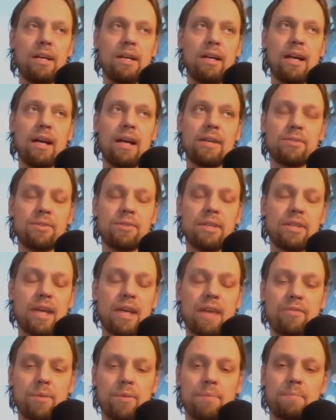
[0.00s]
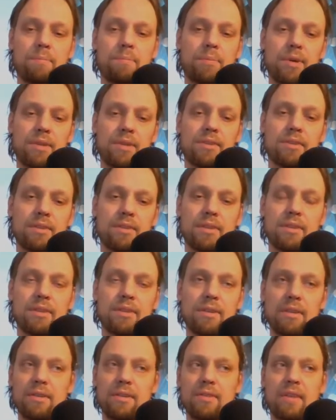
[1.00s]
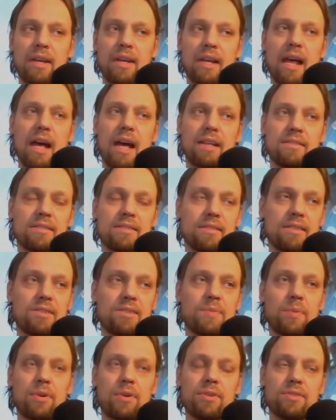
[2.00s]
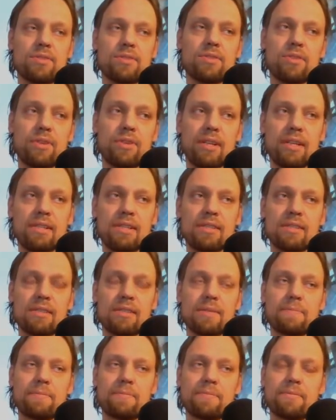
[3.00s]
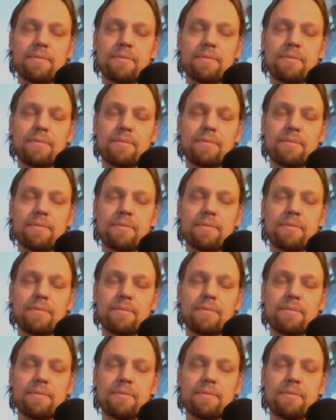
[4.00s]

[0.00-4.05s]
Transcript: and you need to have a button that adds this person to a list,